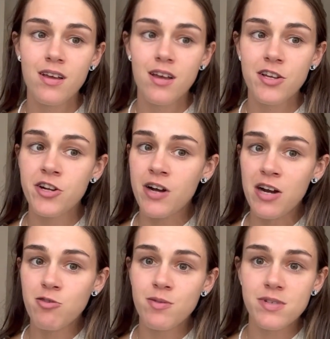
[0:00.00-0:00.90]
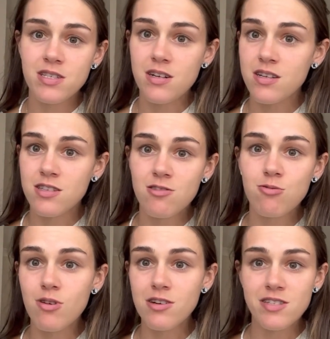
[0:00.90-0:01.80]
You know, I don't want to be stuck in this
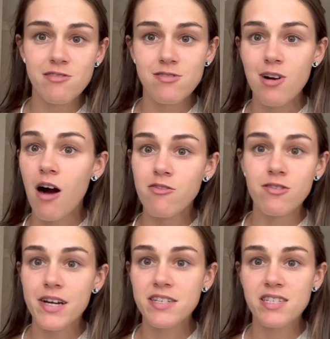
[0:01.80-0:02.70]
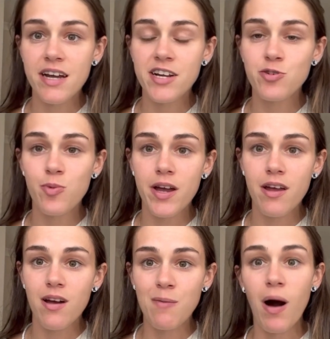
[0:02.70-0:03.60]
quasi-recovery stage
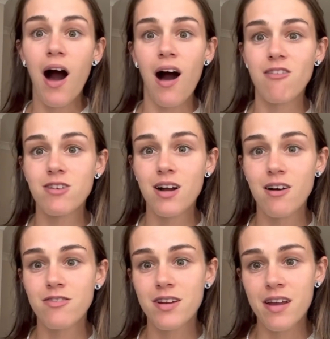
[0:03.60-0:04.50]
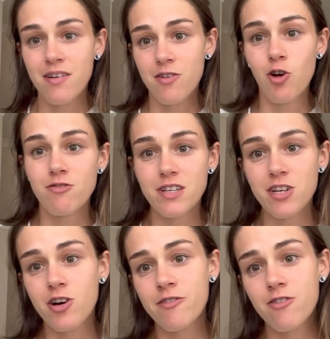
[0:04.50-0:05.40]
where I'm half recovered and not really
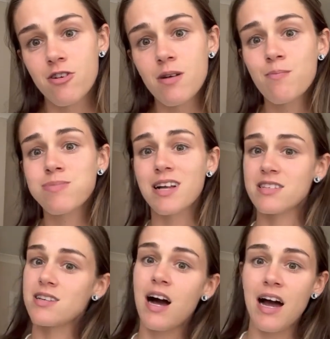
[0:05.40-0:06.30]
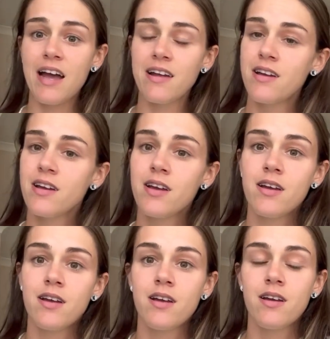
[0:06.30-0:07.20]
going for it. Plus, I
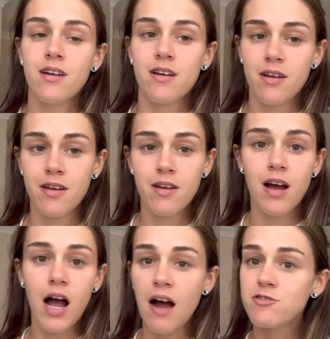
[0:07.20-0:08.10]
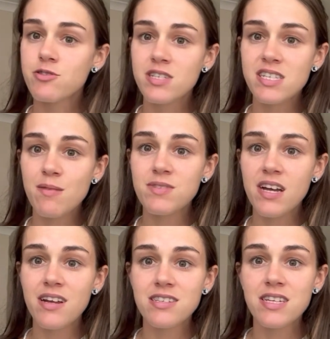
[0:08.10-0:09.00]
have to accept I
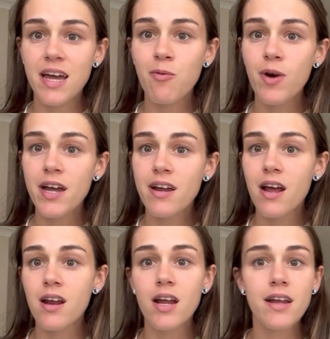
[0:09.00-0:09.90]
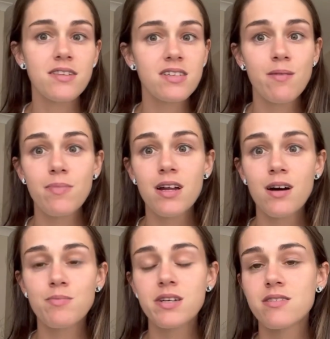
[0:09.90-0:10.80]
need to gain weight and I need to get
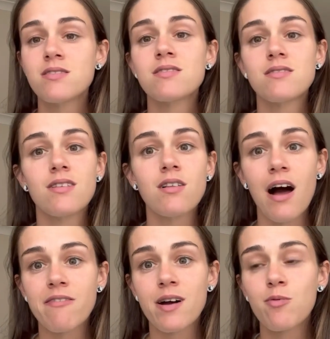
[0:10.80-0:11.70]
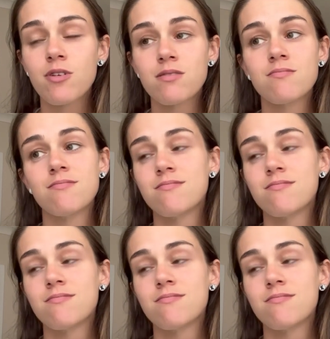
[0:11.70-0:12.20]
better, because the life I want,